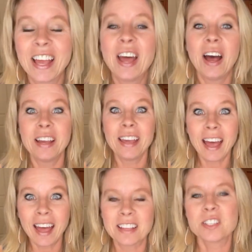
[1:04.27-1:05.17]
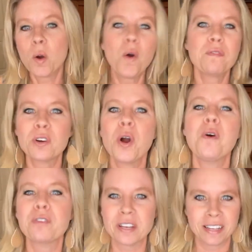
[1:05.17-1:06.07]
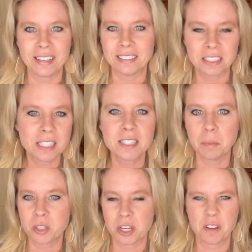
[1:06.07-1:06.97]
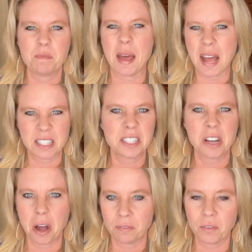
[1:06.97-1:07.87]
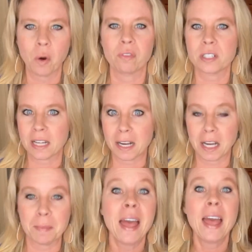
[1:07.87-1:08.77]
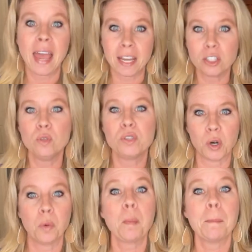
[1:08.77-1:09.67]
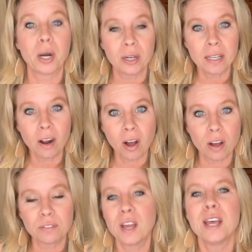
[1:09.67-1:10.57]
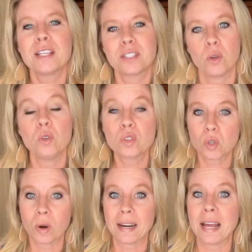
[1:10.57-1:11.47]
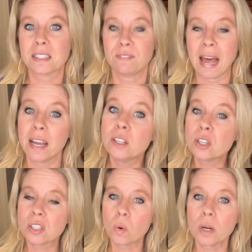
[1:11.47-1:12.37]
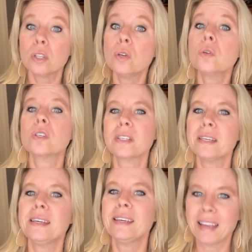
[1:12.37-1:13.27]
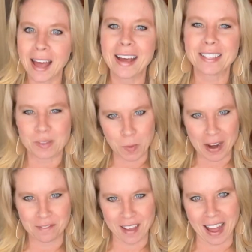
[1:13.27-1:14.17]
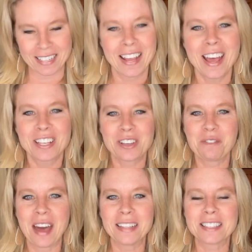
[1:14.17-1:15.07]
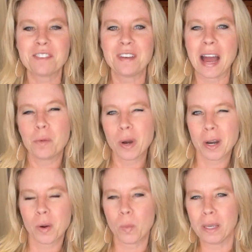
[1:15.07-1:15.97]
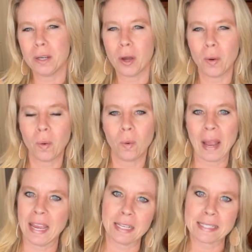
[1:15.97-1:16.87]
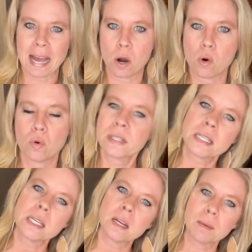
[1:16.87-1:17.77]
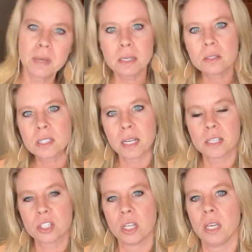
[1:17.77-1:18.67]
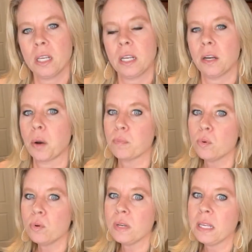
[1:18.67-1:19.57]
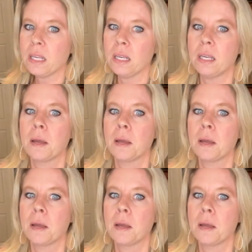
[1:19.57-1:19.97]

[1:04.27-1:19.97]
Yeah, so overeating, consumption of bad stuff over time, and you don't burn it off, so you store it as fat, and you store it usually as white fat. So that's the fat where we know hangs out in our middle section, in our booty,